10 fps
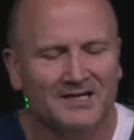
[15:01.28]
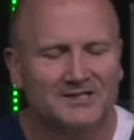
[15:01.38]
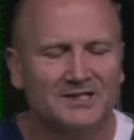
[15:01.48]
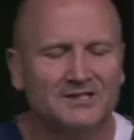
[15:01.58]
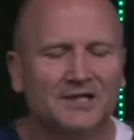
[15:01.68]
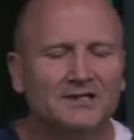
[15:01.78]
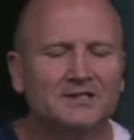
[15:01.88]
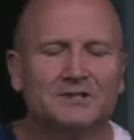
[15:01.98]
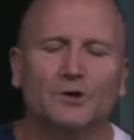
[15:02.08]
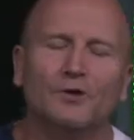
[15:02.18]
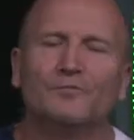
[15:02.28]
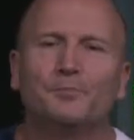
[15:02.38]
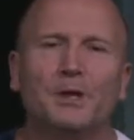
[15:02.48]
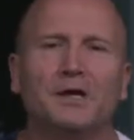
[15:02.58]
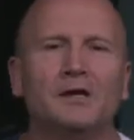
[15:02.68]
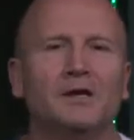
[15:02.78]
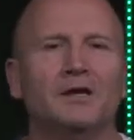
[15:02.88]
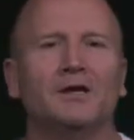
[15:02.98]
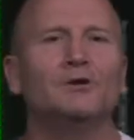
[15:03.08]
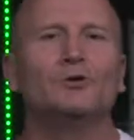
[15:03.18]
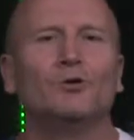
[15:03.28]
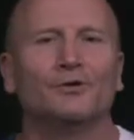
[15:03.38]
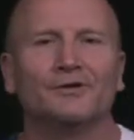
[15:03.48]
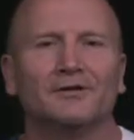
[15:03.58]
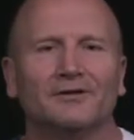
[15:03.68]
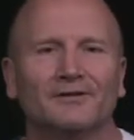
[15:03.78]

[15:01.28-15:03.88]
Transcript: is the test of being ignored.